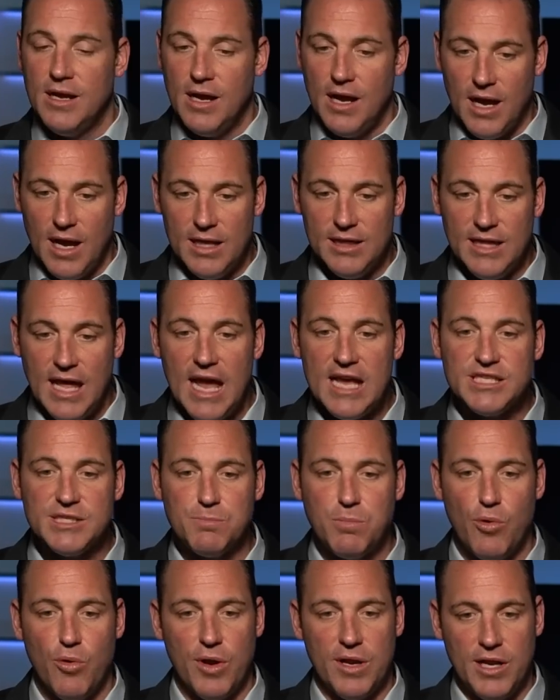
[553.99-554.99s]

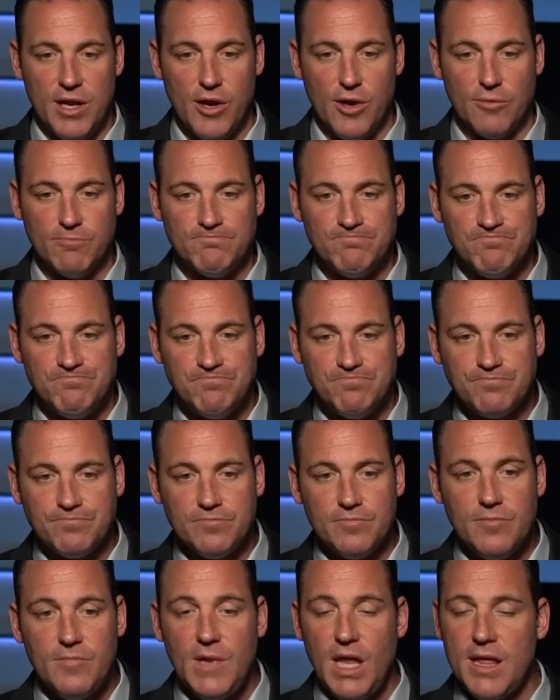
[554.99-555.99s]
Last point here.
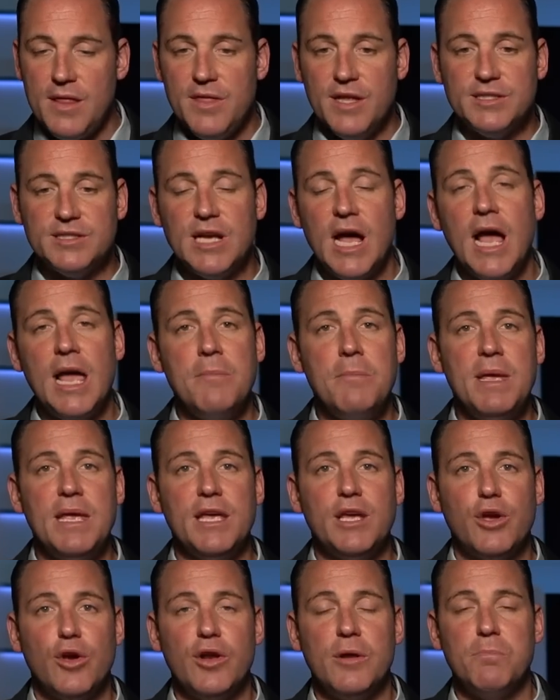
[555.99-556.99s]
The
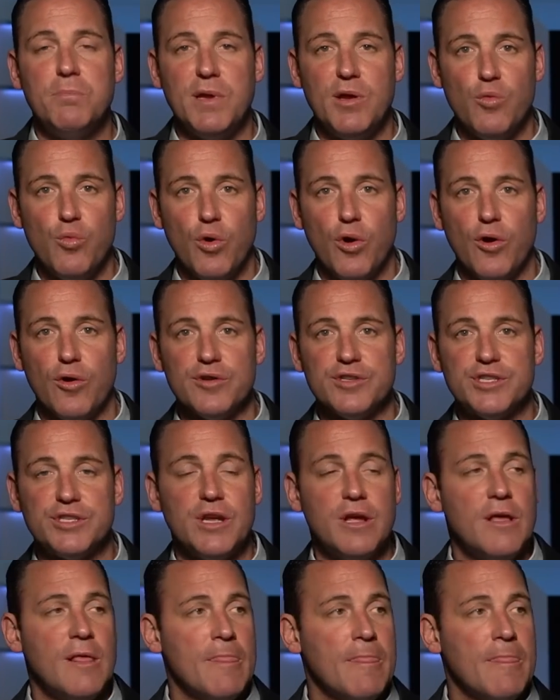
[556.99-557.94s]
timing couldn't be worse